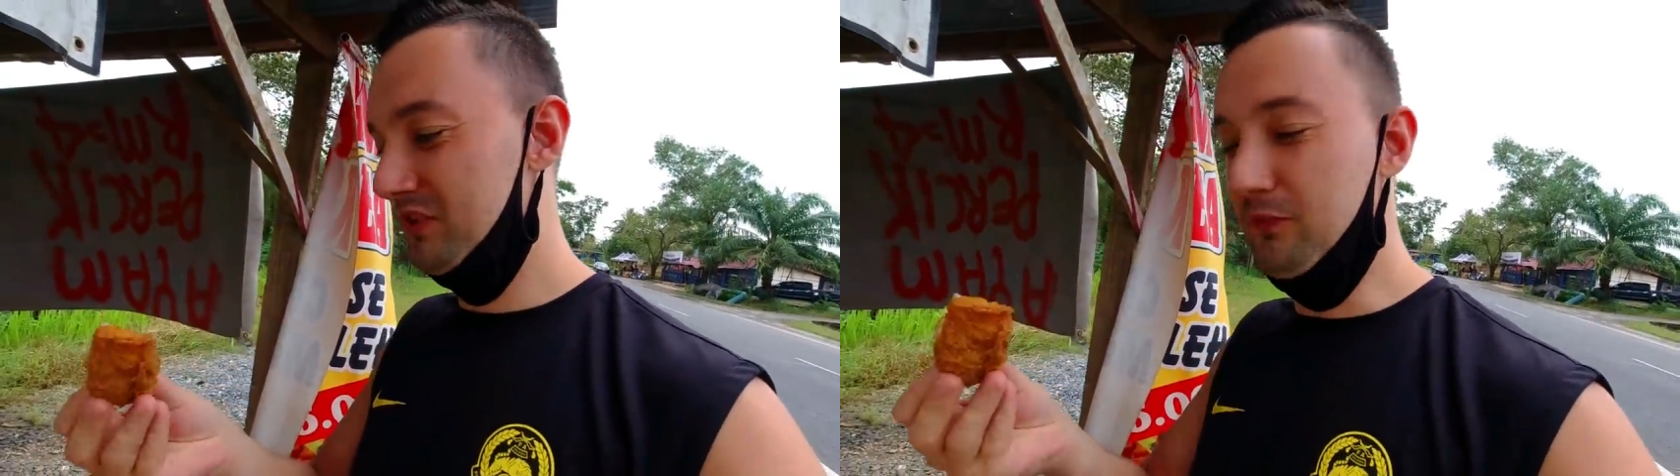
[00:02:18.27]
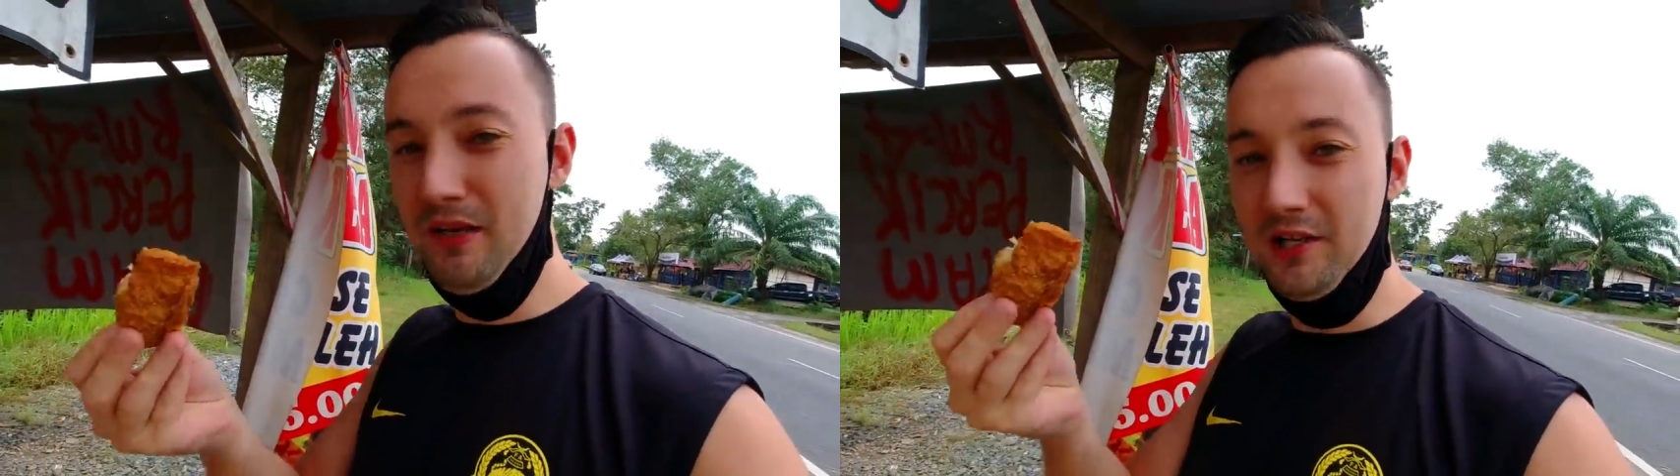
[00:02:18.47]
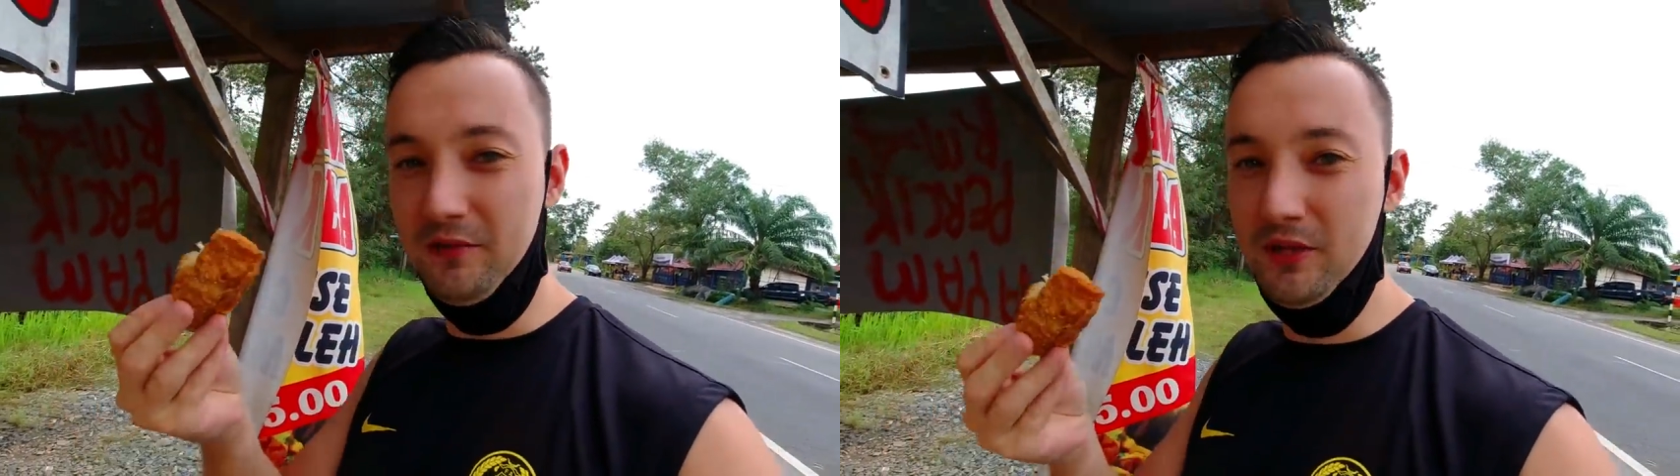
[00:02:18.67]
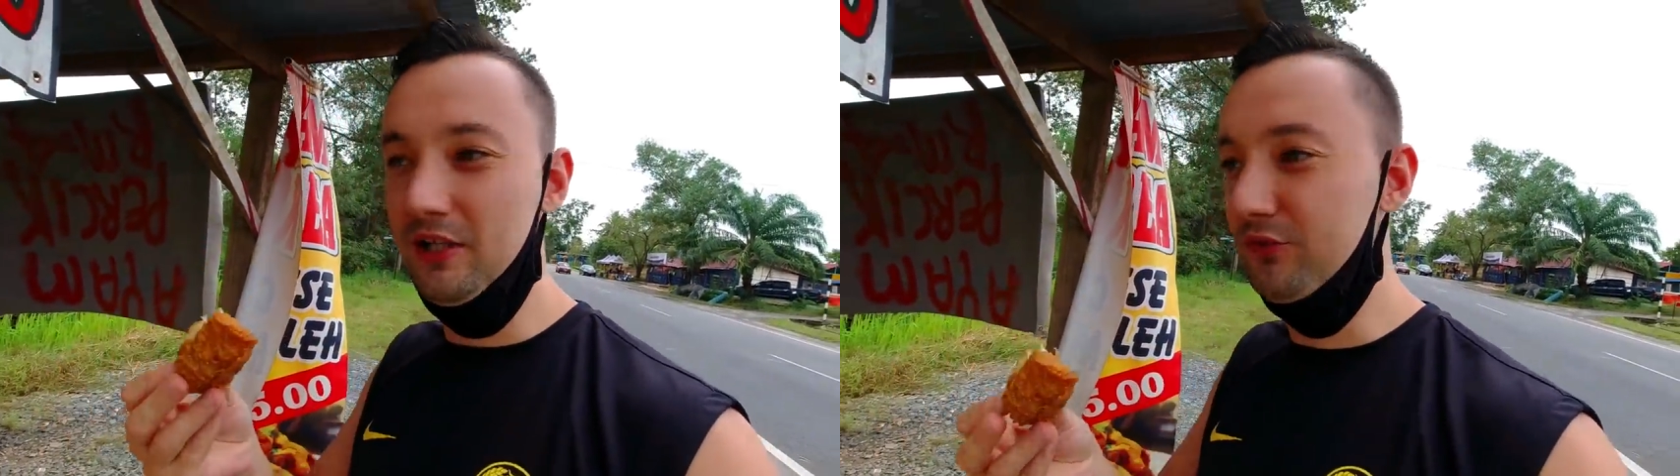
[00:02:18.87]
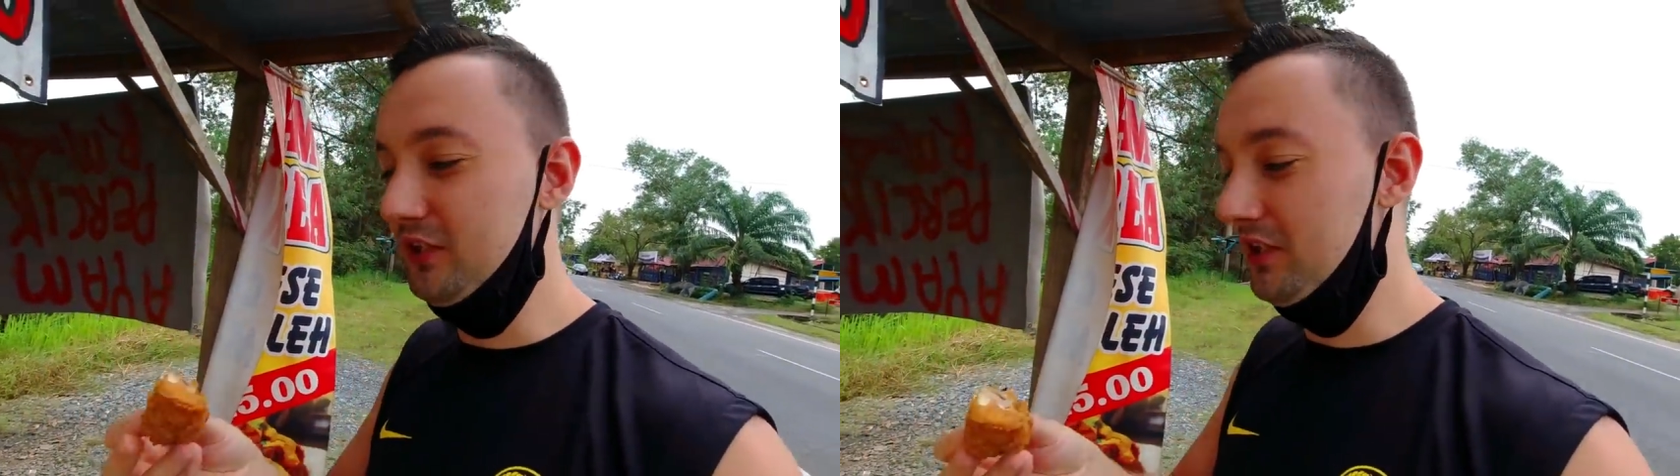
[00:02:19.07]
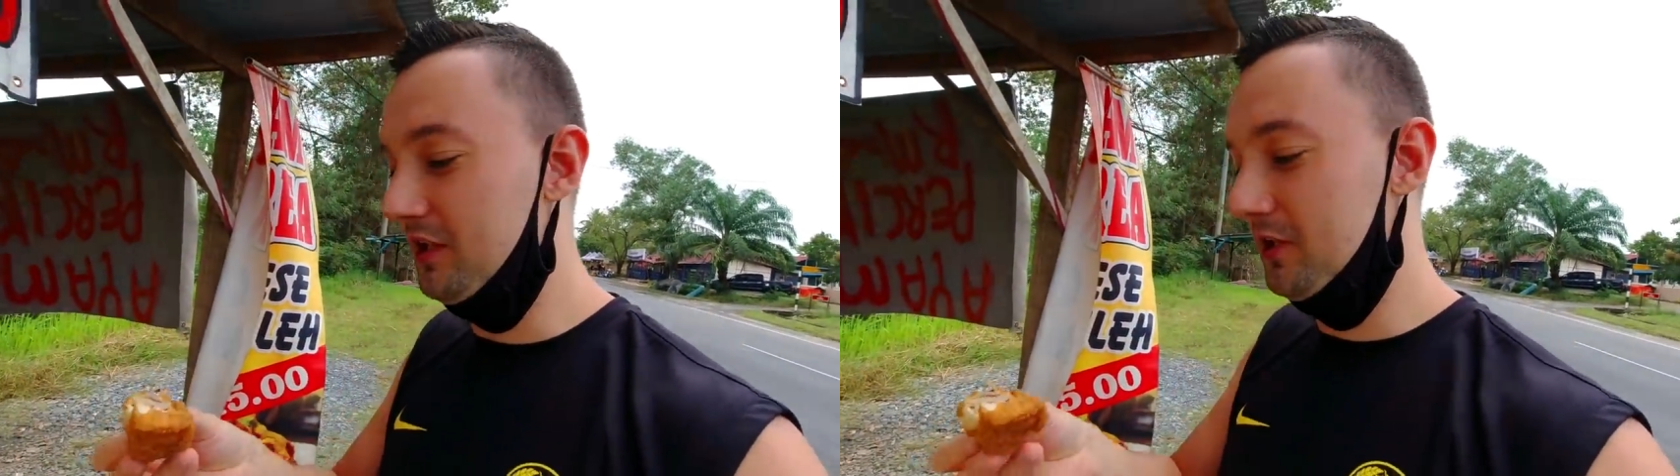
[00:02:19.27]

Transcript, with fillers: that's better than K F C